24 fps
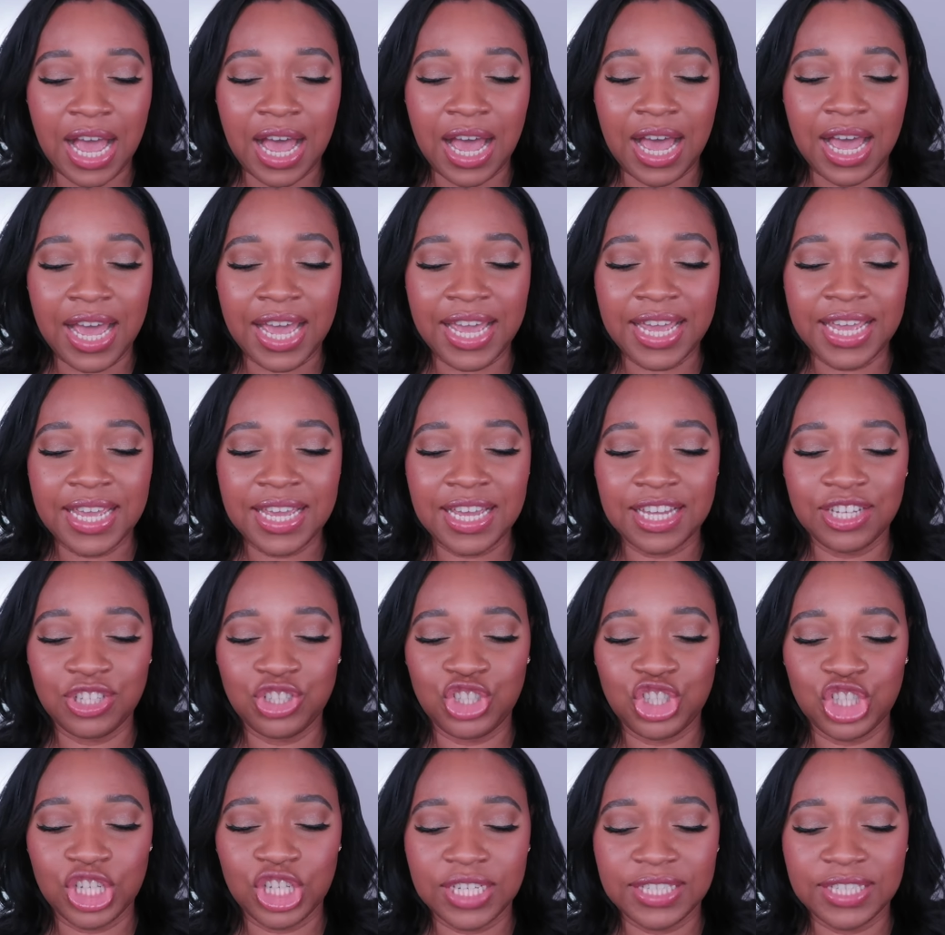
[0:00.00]
I
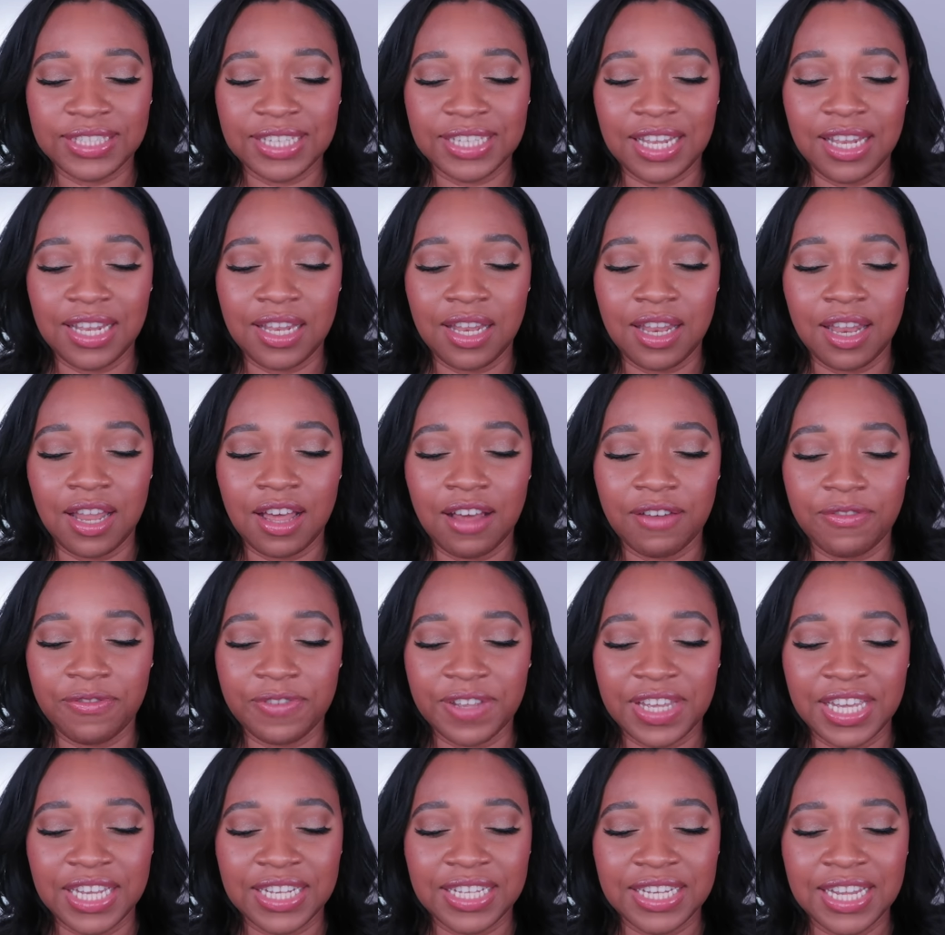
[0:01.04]
just love
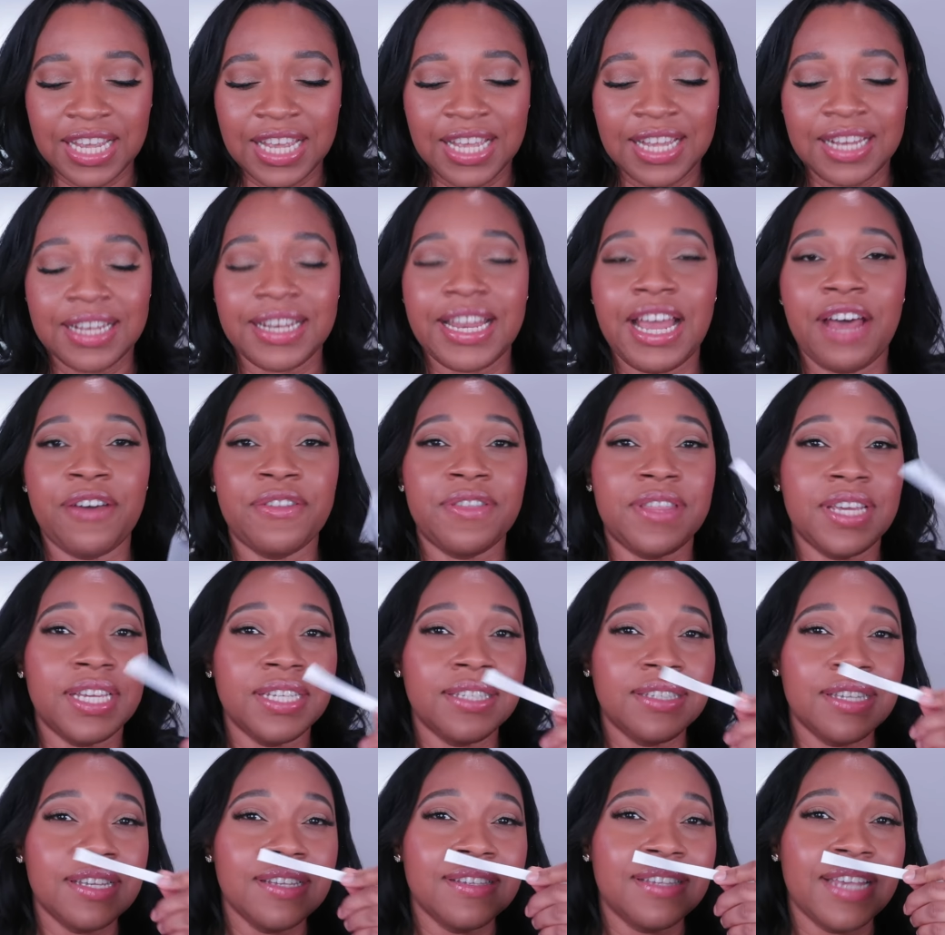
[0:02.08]
it. Now
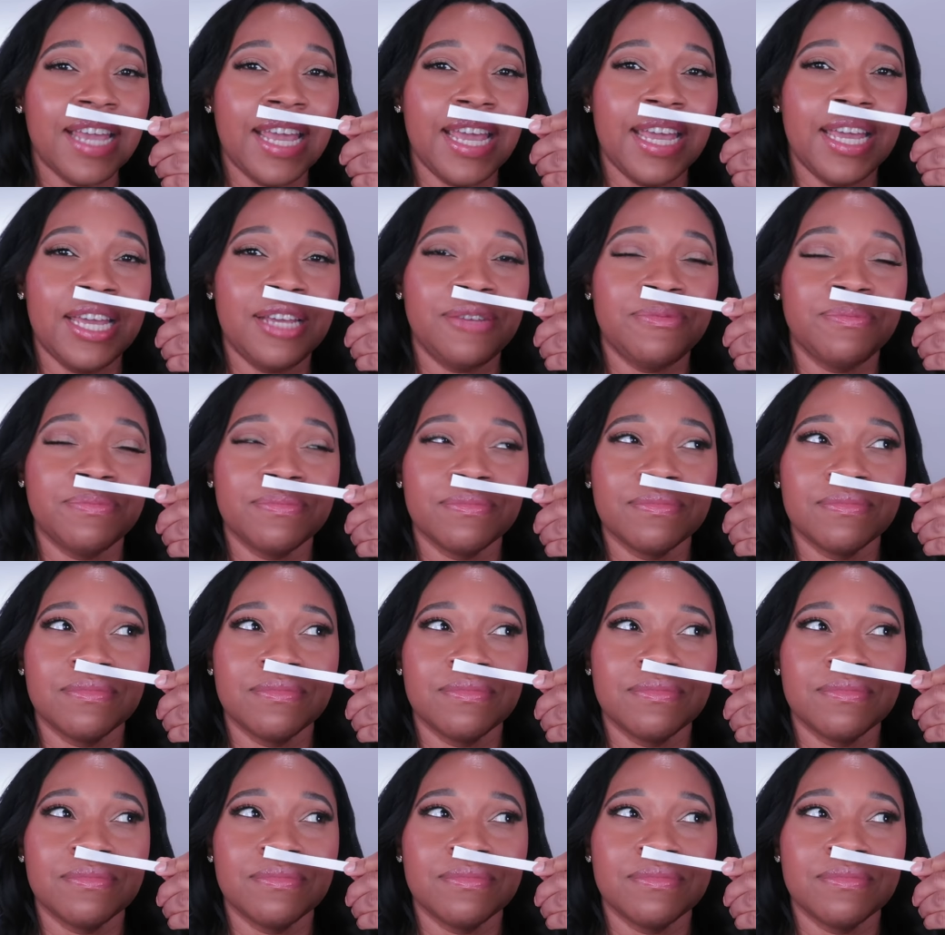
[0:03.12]
this is a